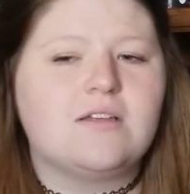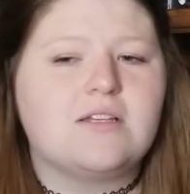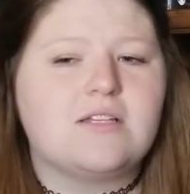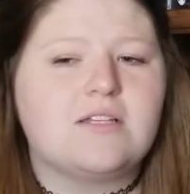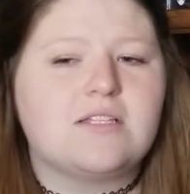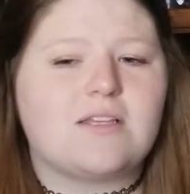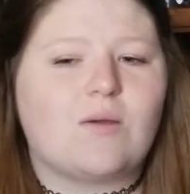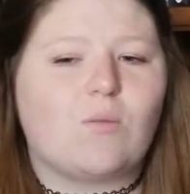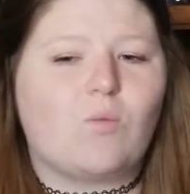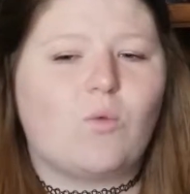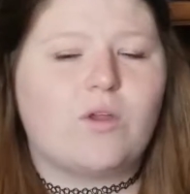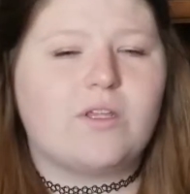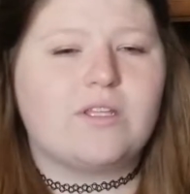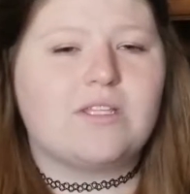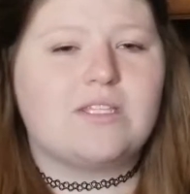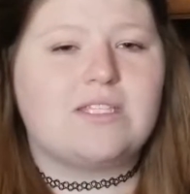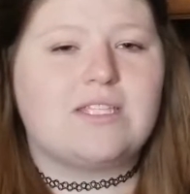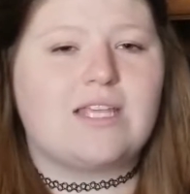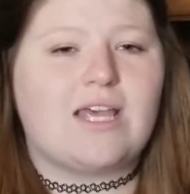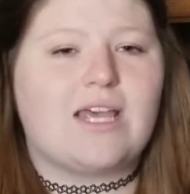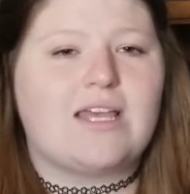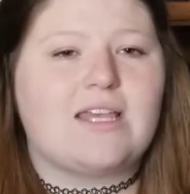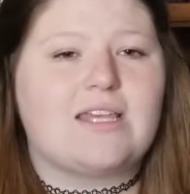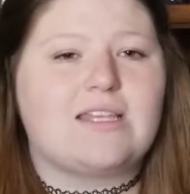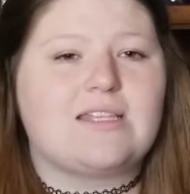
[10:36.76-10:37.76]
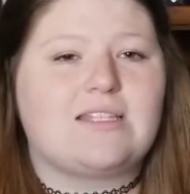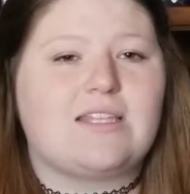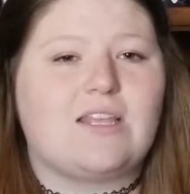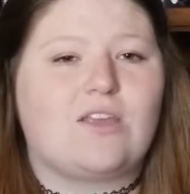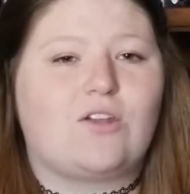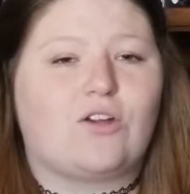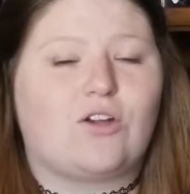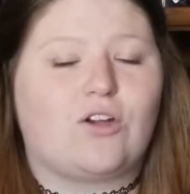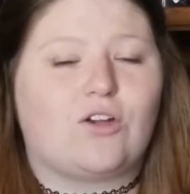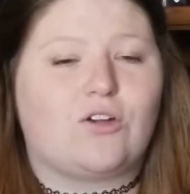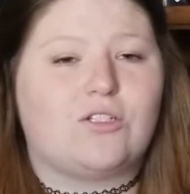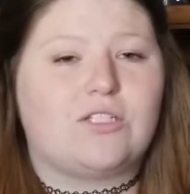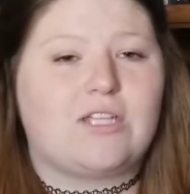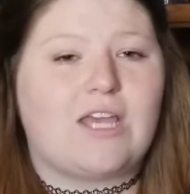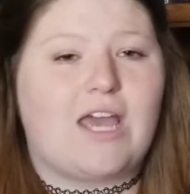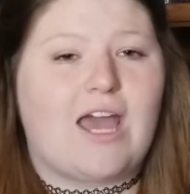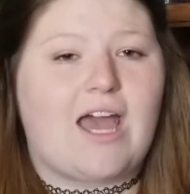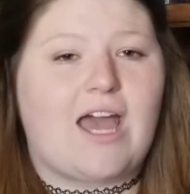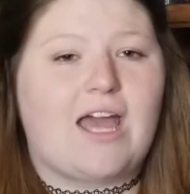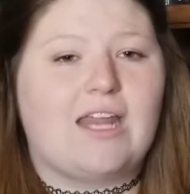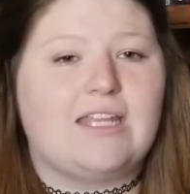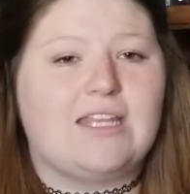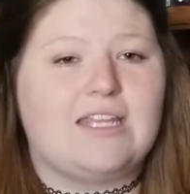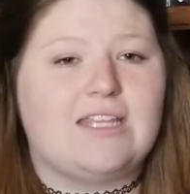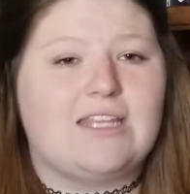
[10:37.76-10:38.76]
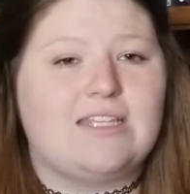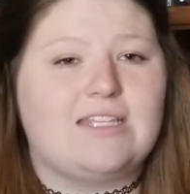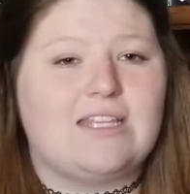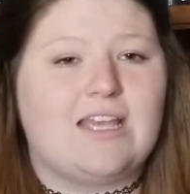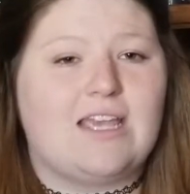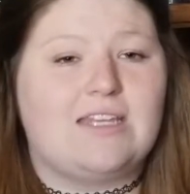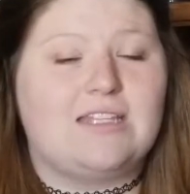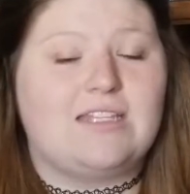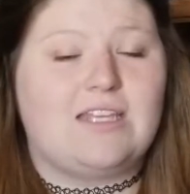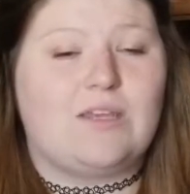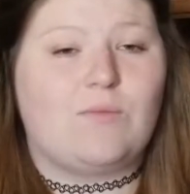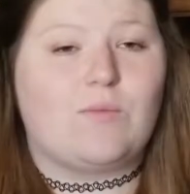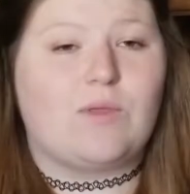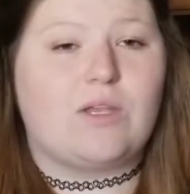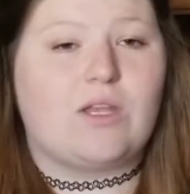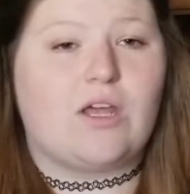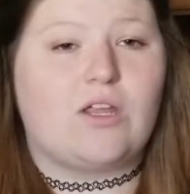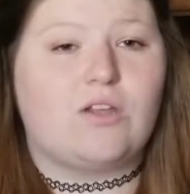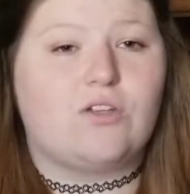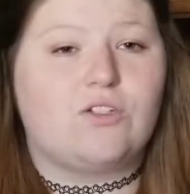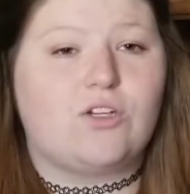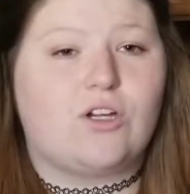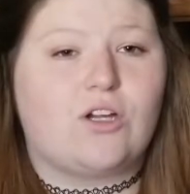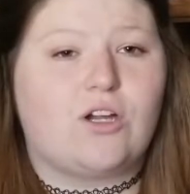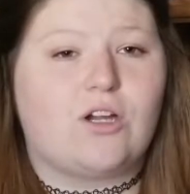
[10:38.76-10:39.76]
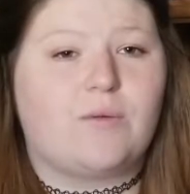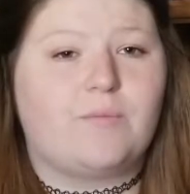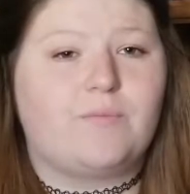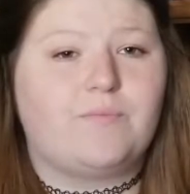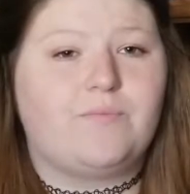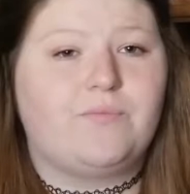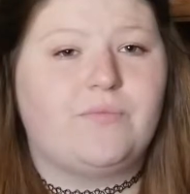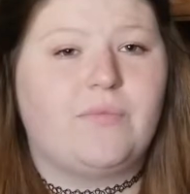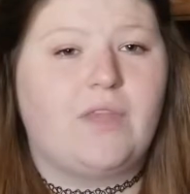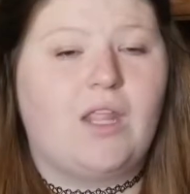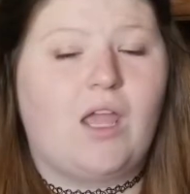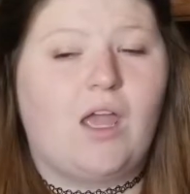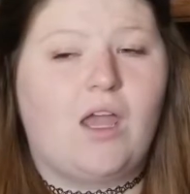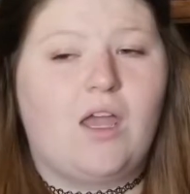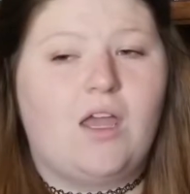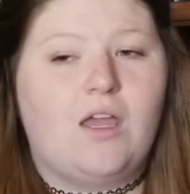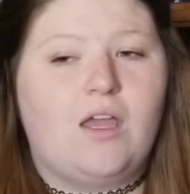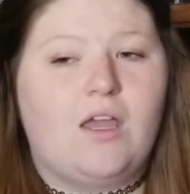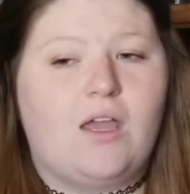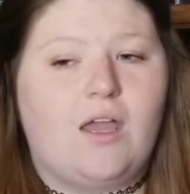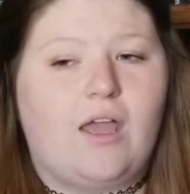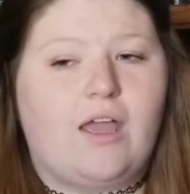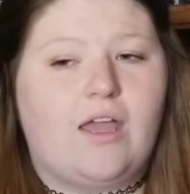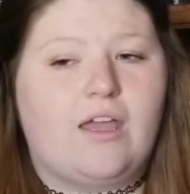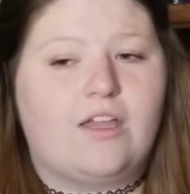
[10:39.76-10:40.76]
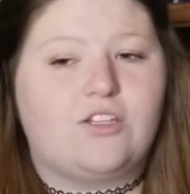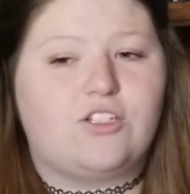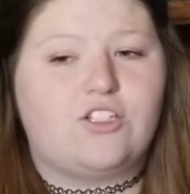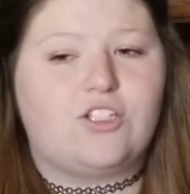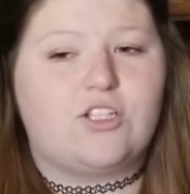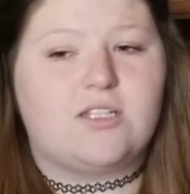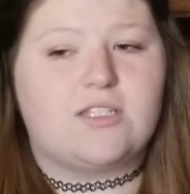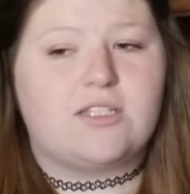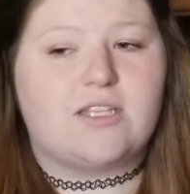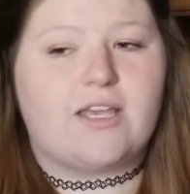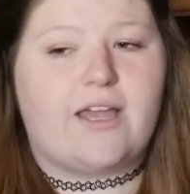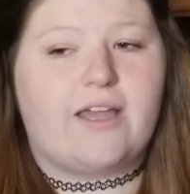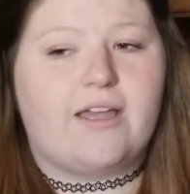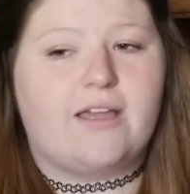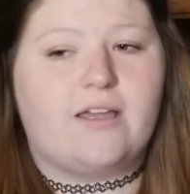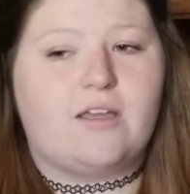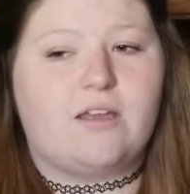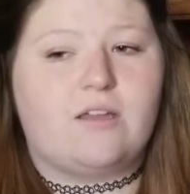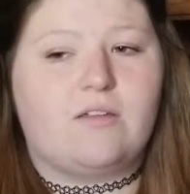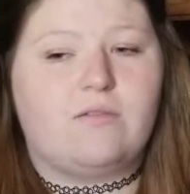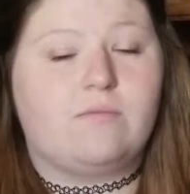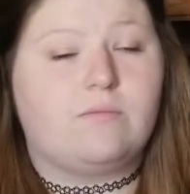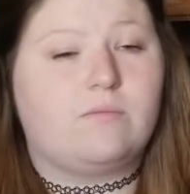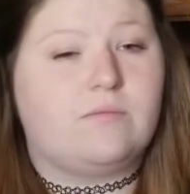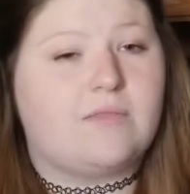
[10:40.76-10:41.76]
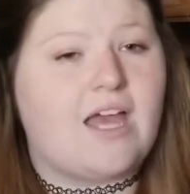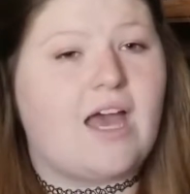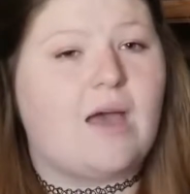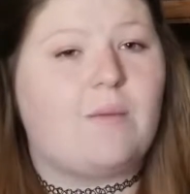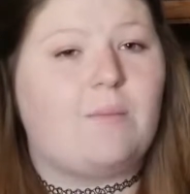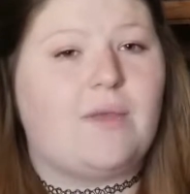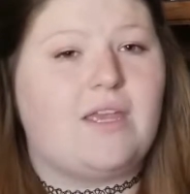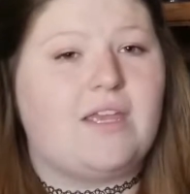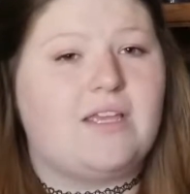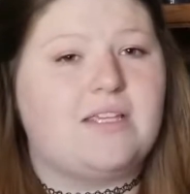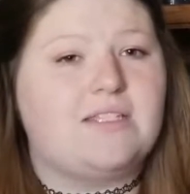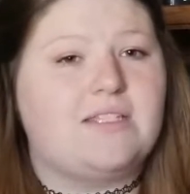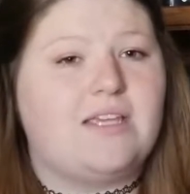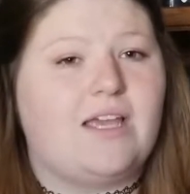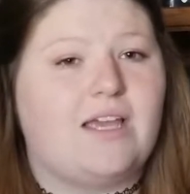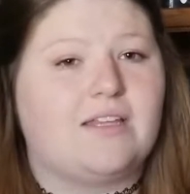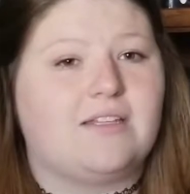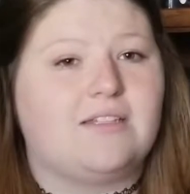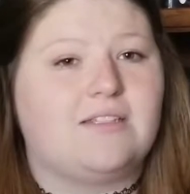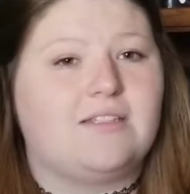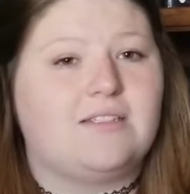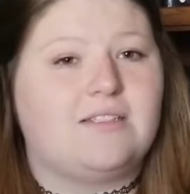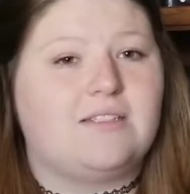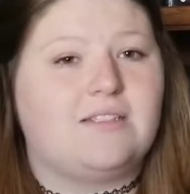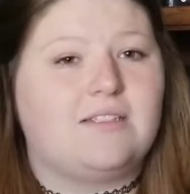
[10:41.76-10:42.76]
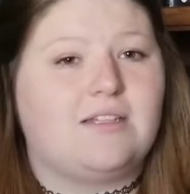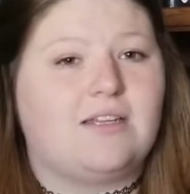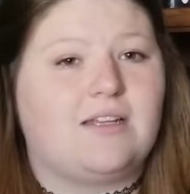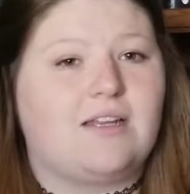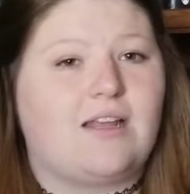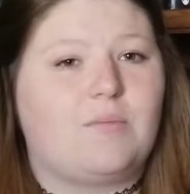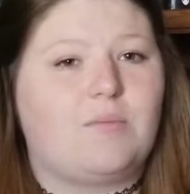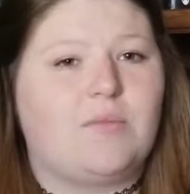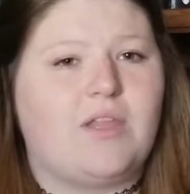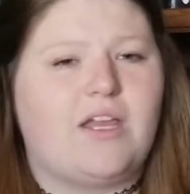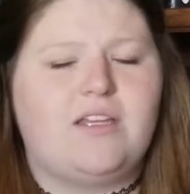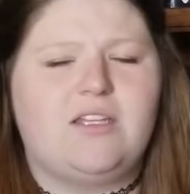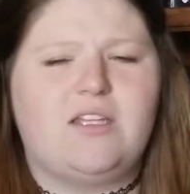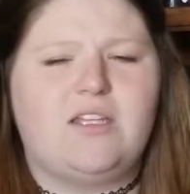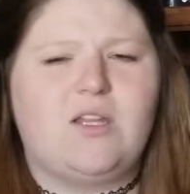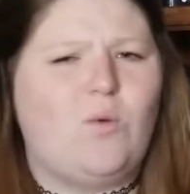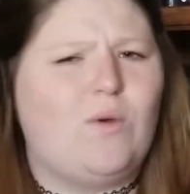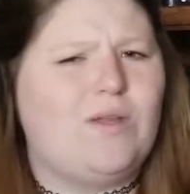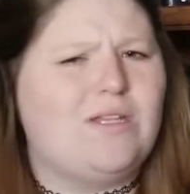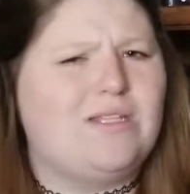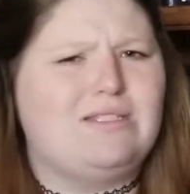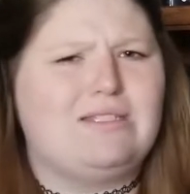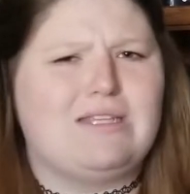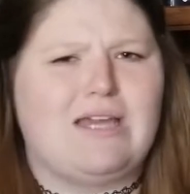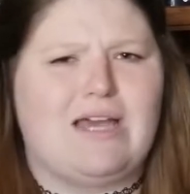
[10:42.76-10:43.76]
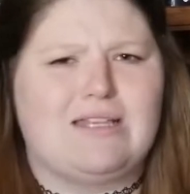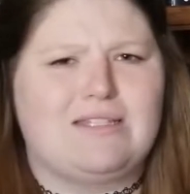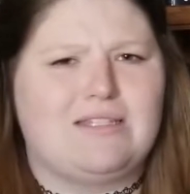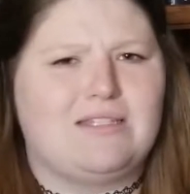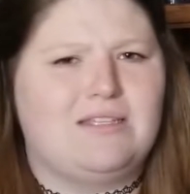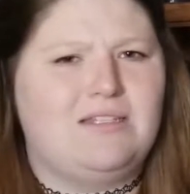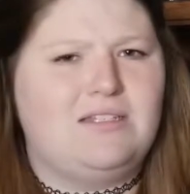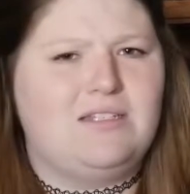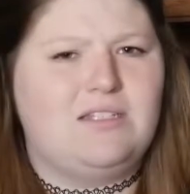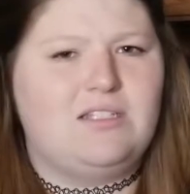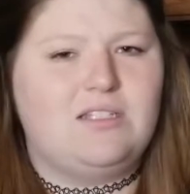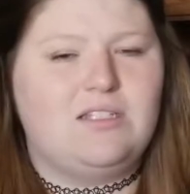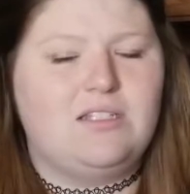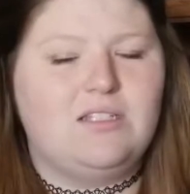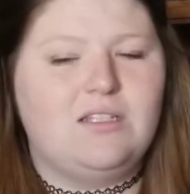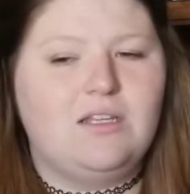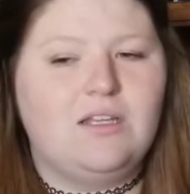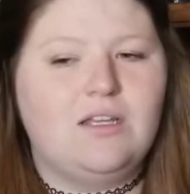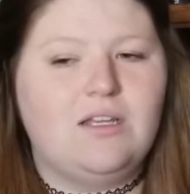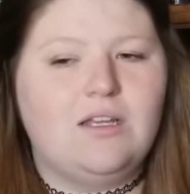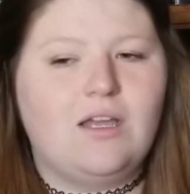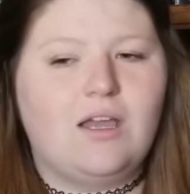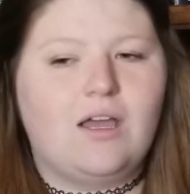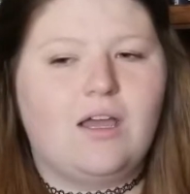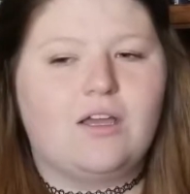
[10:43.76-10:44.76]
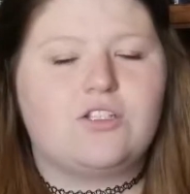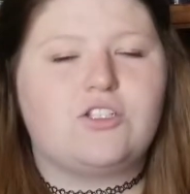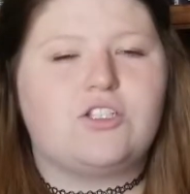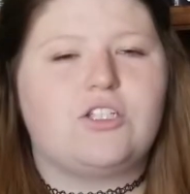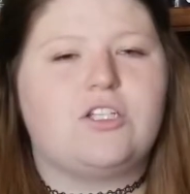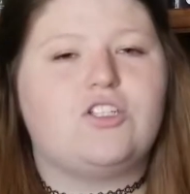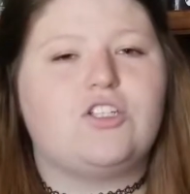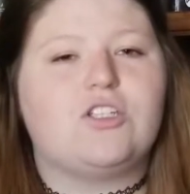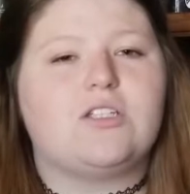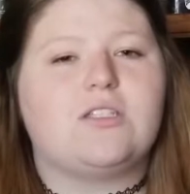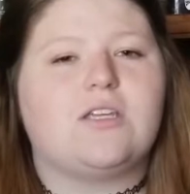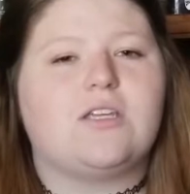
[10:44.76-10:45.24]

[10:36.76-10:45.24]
someone says that her dad is a demon hunter. And she's like, that makes sense. And I'm like, no, it doesn't. She